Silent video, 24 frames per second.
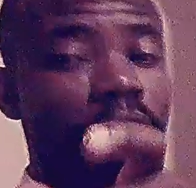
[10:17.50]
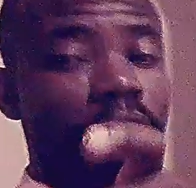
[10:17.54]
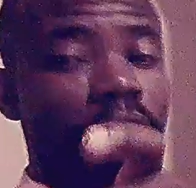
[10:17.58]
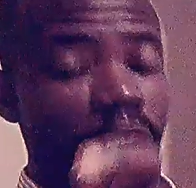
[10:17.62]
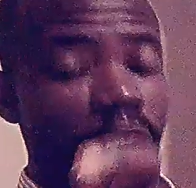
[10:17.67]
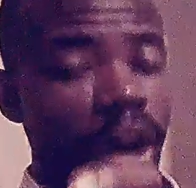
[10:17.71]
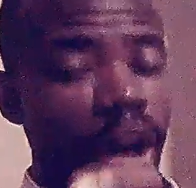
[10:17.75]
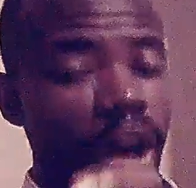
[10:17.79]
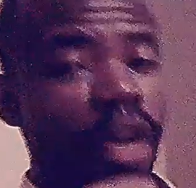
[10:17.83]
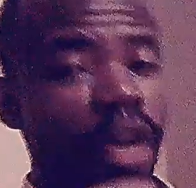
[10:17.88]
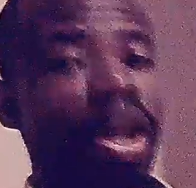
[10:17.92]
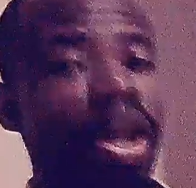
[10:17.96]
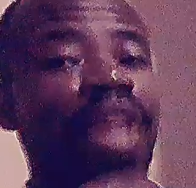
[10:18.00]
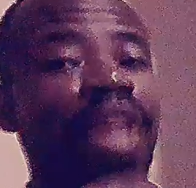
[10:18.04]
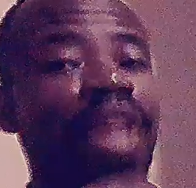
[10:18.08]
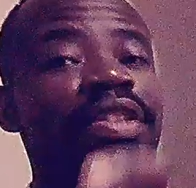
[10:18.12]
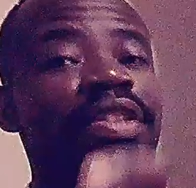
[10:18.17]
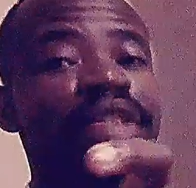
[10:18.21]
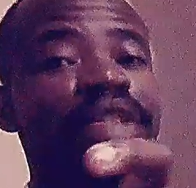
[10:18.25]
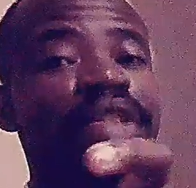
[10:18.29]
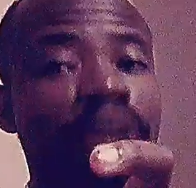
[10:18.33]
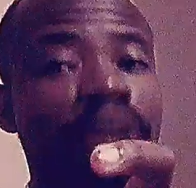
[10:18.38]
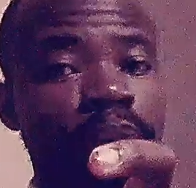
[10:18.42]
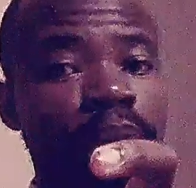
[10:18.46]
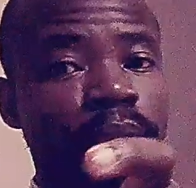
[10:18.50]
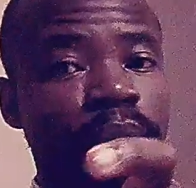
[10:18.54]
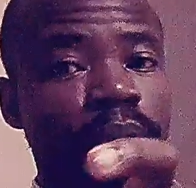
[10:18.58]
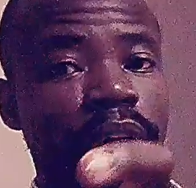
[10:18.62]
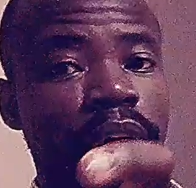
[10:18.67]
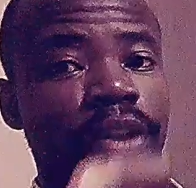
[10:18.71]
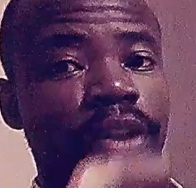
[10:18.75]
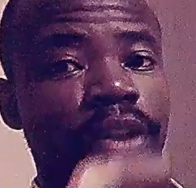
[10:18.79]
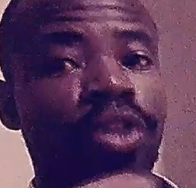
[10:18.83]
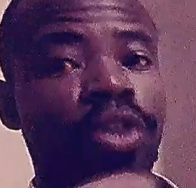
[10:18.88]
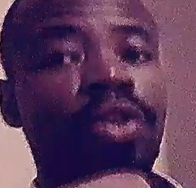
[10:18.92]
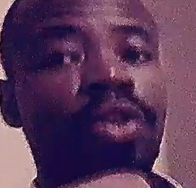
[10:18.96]
God has
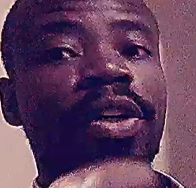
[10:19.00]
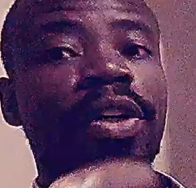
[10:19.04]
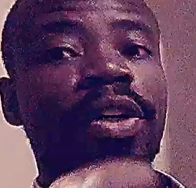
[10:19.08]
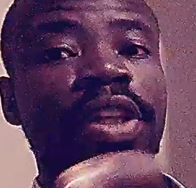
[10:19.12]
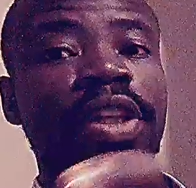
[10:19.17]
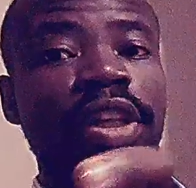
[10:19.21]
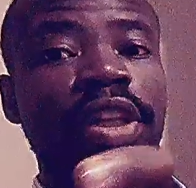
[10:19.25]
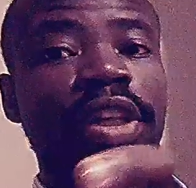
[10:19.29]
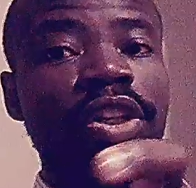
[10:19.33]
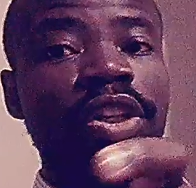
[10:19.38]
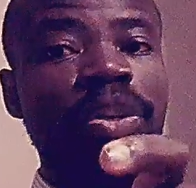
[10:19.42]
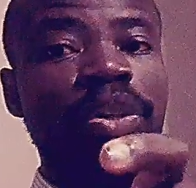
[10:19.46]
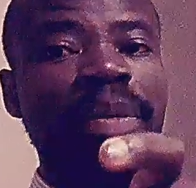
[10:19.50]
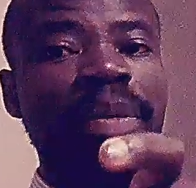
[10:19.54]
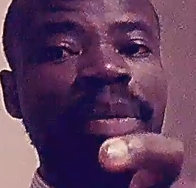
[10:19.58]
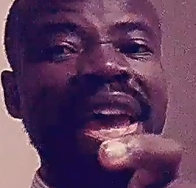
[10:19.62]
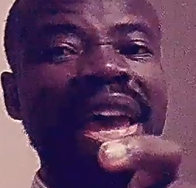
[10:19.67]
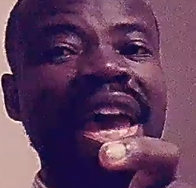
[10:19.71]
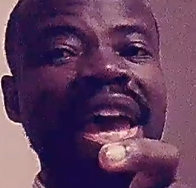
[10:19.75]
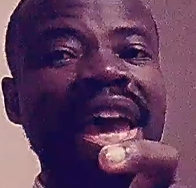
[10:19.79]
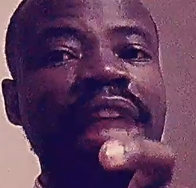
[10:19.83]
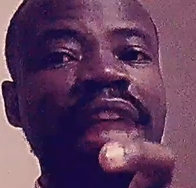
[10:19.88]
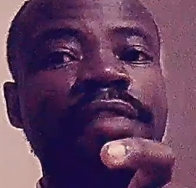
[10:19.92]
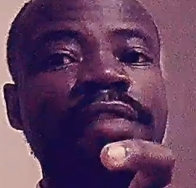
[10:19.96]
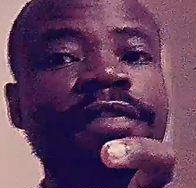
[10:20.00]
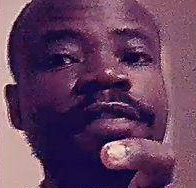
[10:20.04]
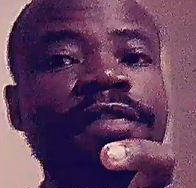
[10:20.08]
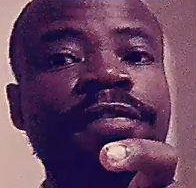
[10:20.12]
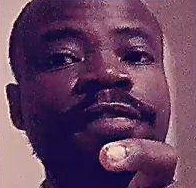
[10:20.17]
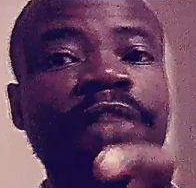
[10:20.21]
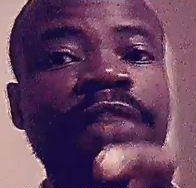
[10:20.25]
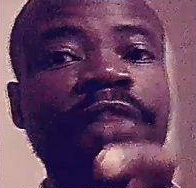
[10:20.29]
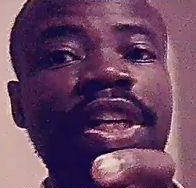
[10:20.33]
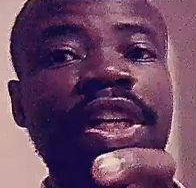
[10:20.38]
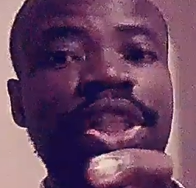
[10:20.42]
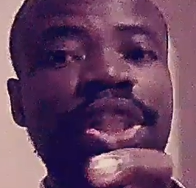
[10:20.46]
numbered your kingdom and
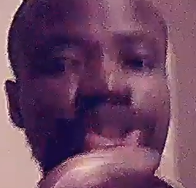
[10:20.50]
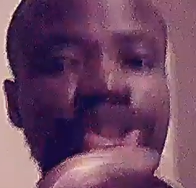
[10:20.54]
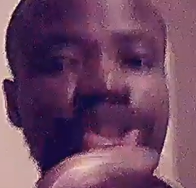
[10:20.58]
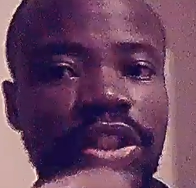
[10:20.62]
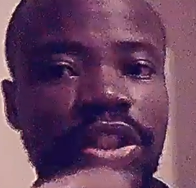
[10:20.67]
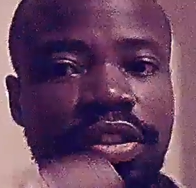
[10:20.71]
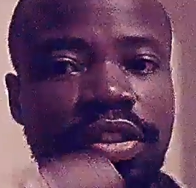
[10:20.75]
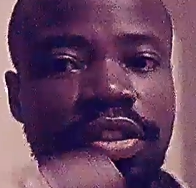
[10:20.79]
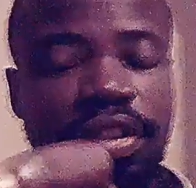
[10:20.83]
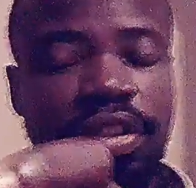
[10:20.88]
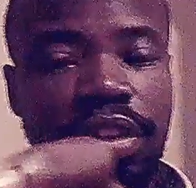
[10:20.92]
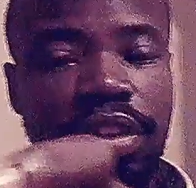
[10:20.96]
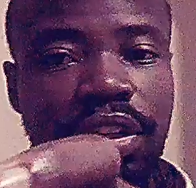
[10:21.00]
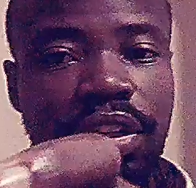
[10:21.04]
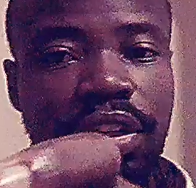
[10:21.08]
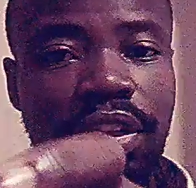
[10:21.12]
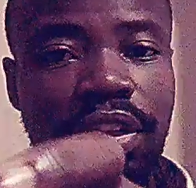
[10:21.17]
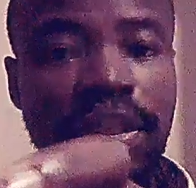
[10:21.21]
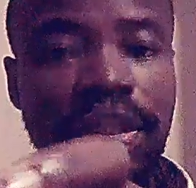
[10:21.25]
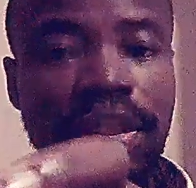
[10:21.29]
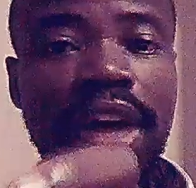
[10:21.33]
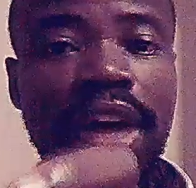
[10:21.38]
finished it.